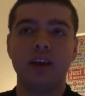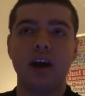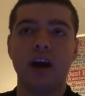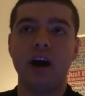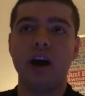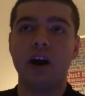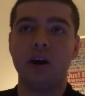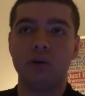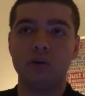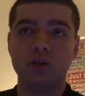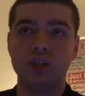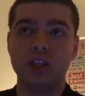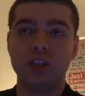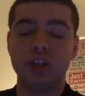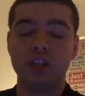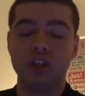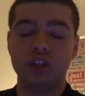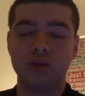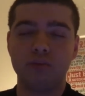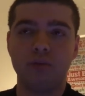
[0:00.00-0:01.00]
I will see you
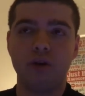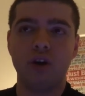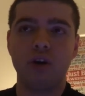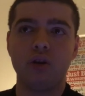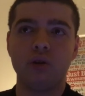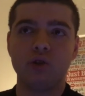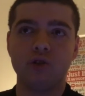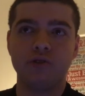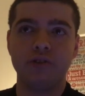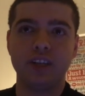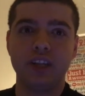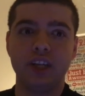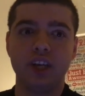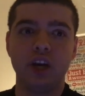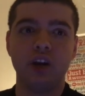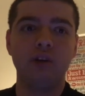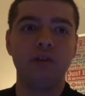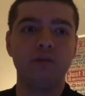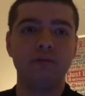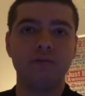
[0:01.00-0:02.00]
in tomorrow's
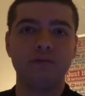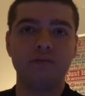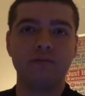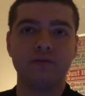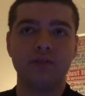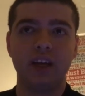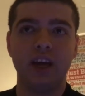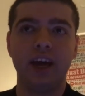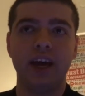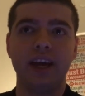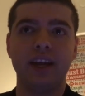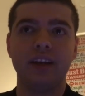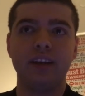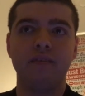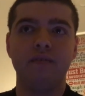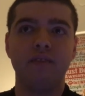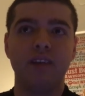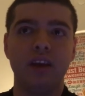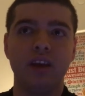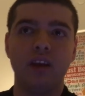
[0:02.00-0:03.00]
video
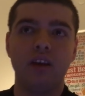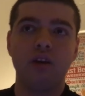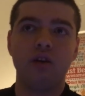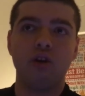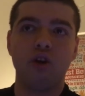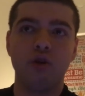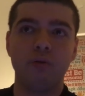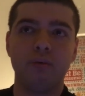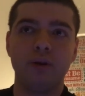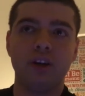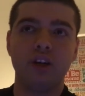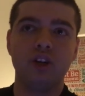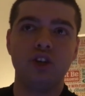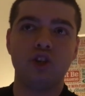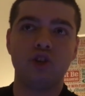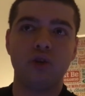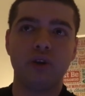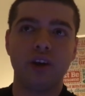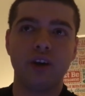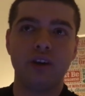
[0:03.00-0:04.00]
and hope you're
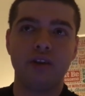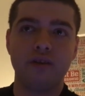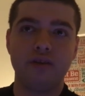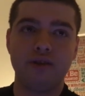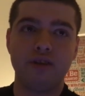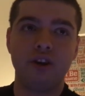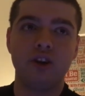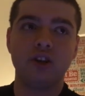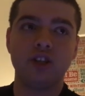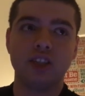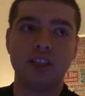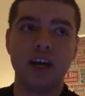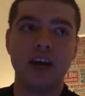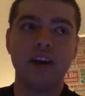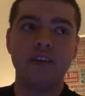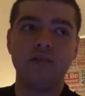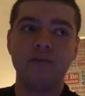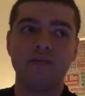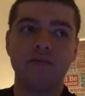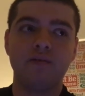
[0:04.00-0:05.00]
enjoying your
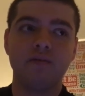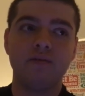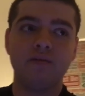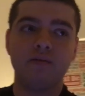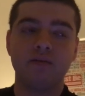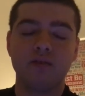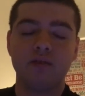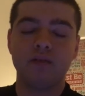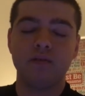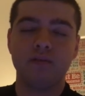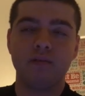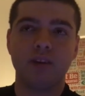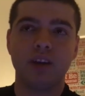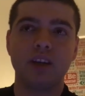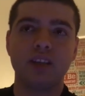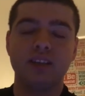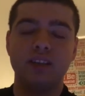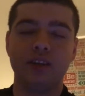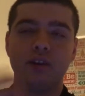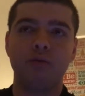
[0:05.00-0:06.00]
Thursday
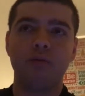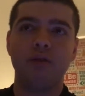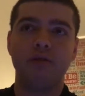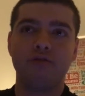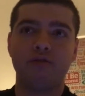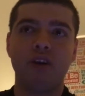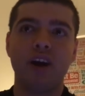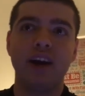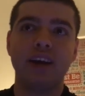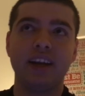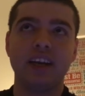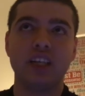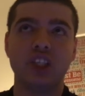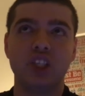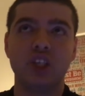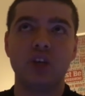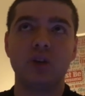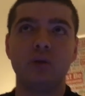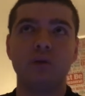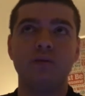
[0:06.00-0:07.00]
because it'll be Friday
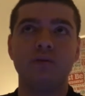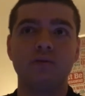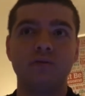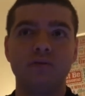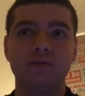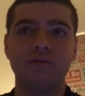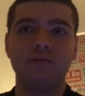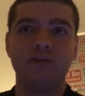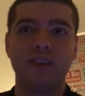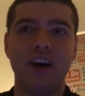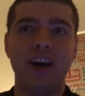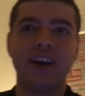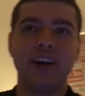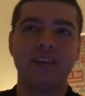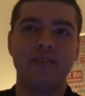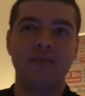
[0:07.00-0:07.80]
soon. Bye.